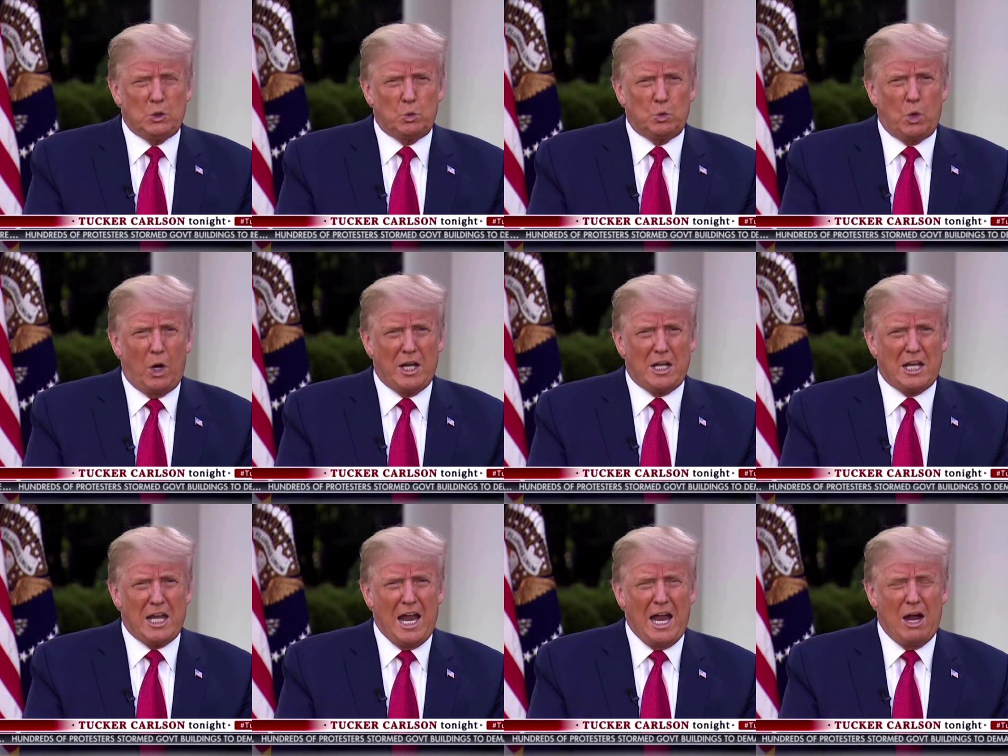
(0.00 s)

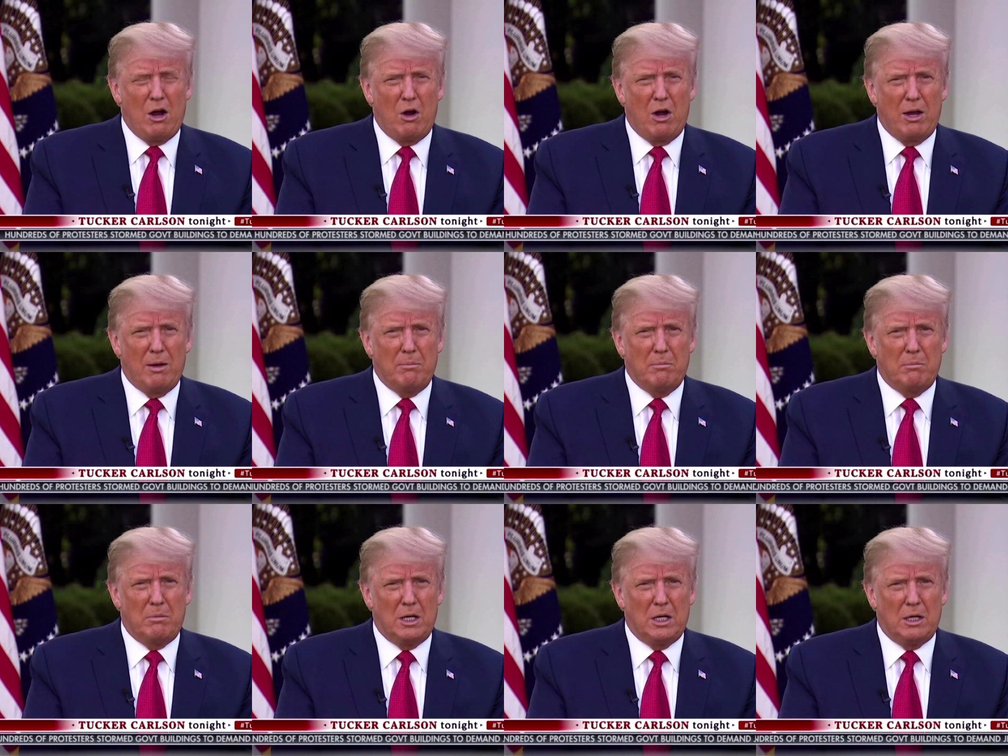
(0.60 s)
Right now,
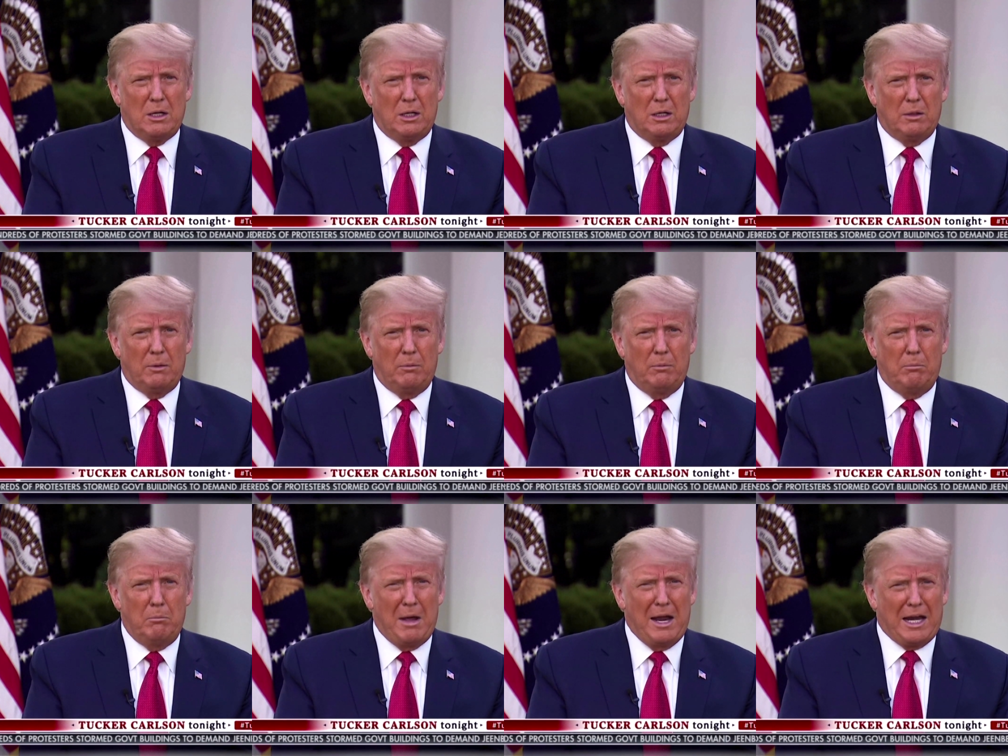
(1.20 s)
I'm
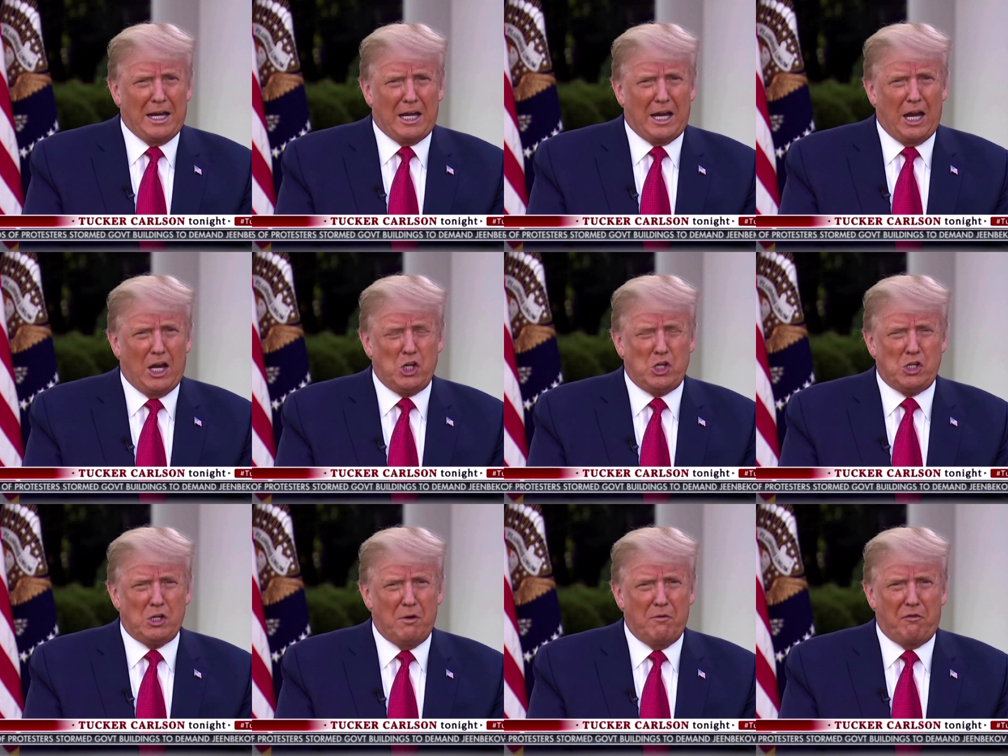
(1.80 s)

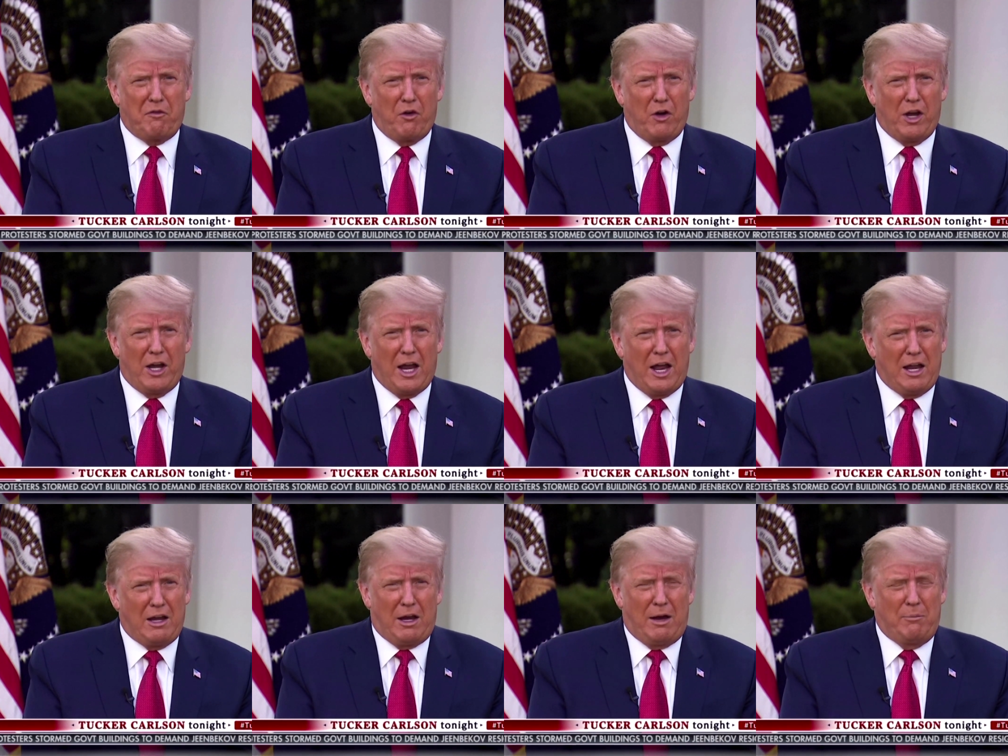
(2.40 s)
medication
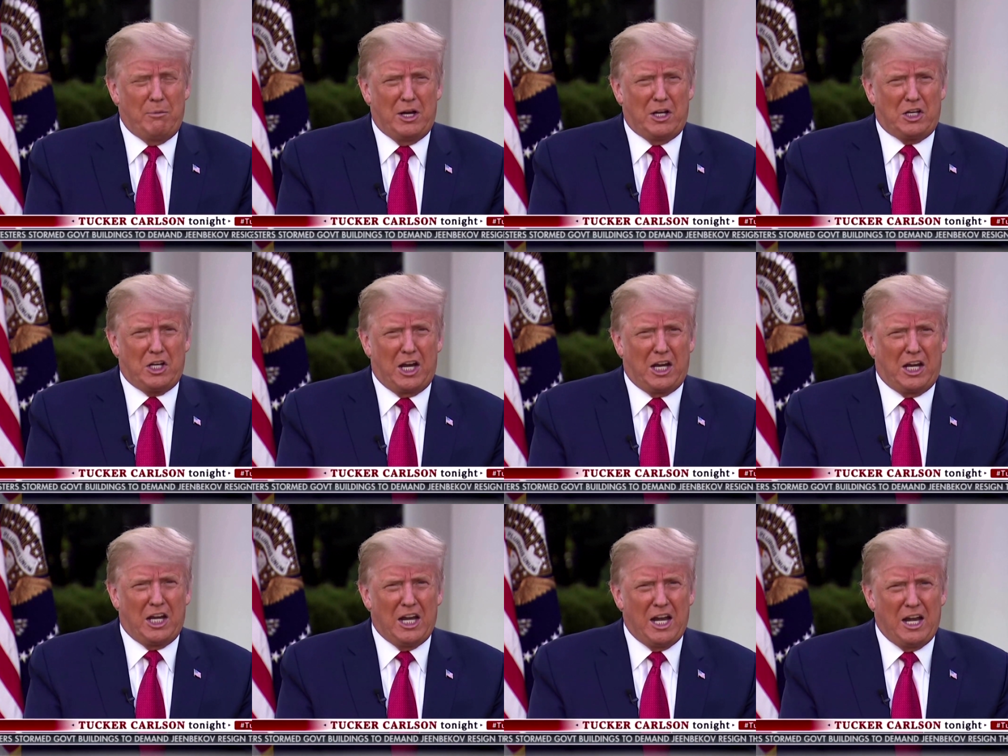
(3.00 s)
free. I'm not
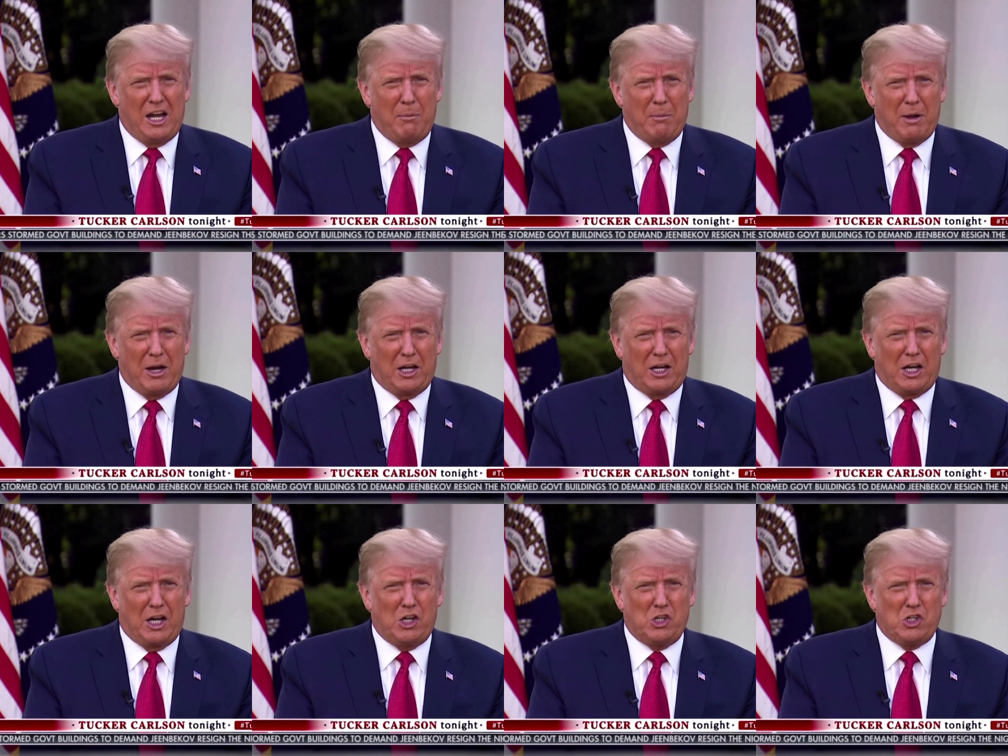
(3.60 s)
taking any
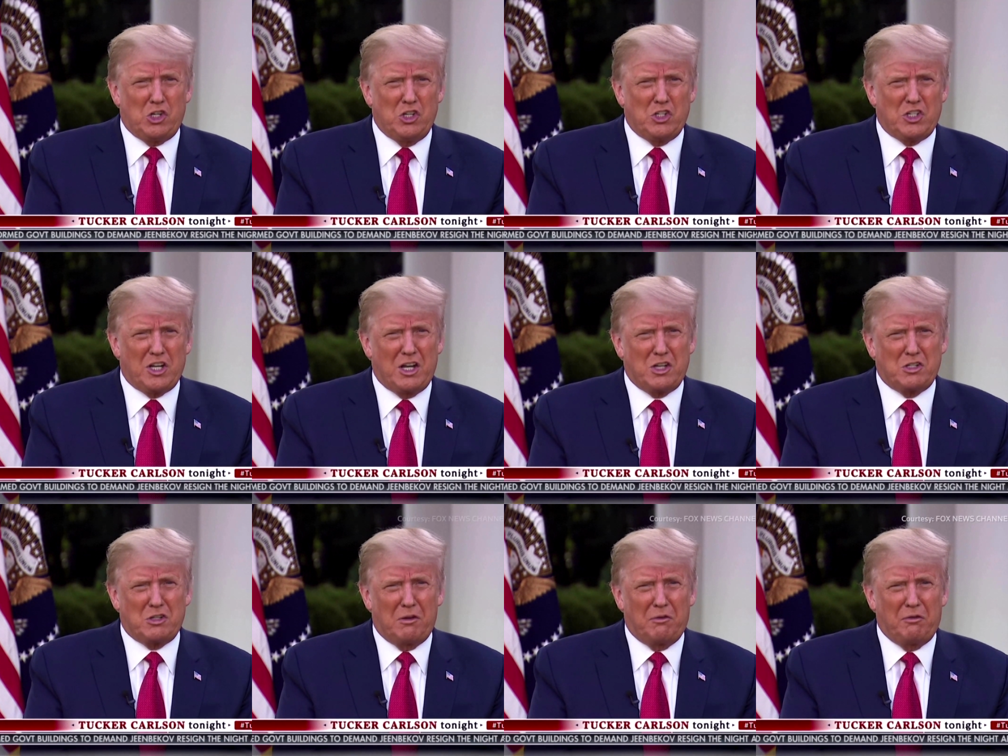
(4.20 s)
medications
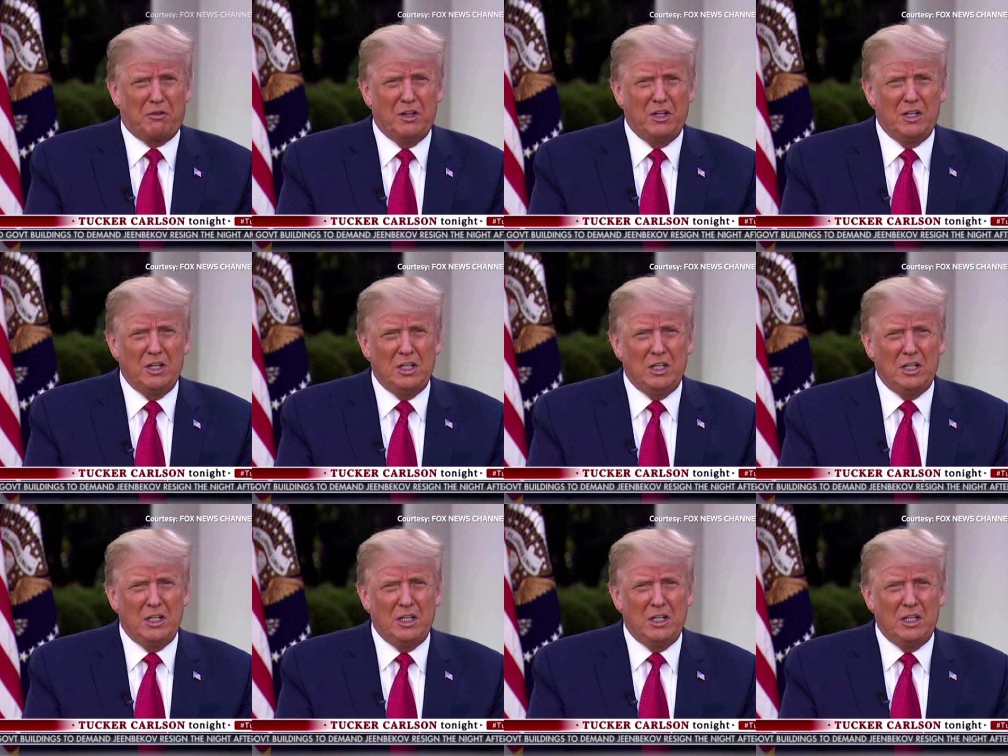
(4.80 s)
as of,